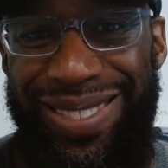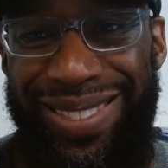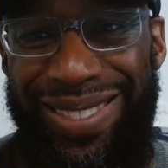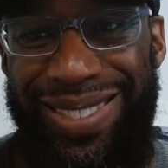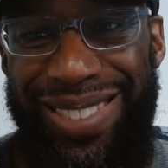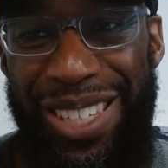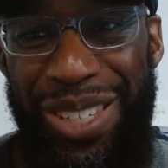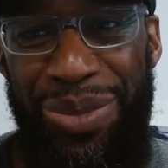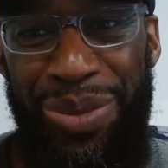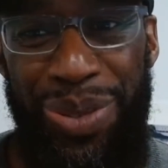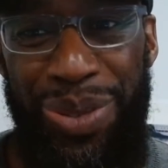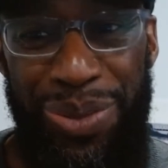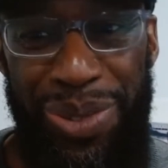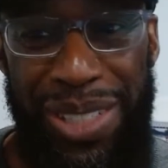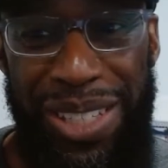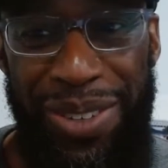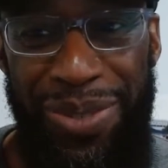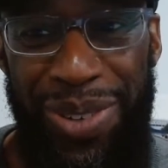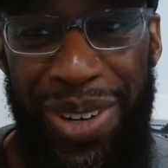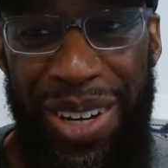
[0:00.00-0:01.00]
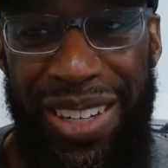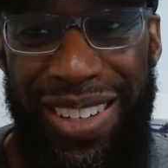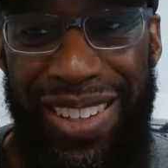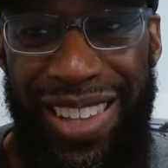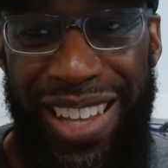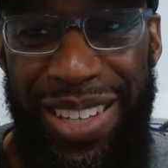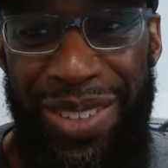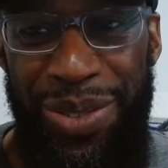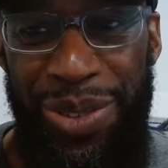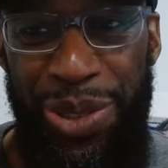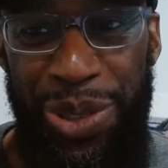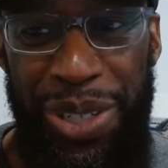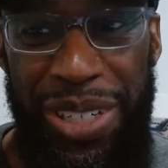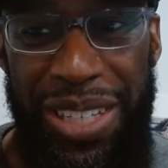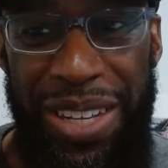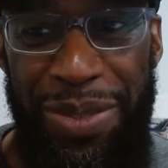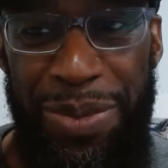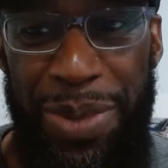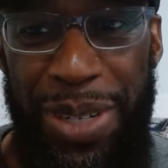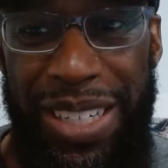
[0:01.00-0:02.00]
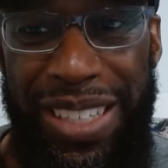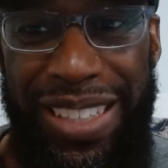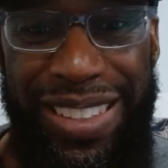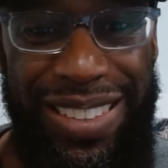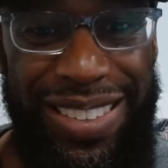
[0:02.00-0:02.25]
This was really fun. Thanks for joining, everybody.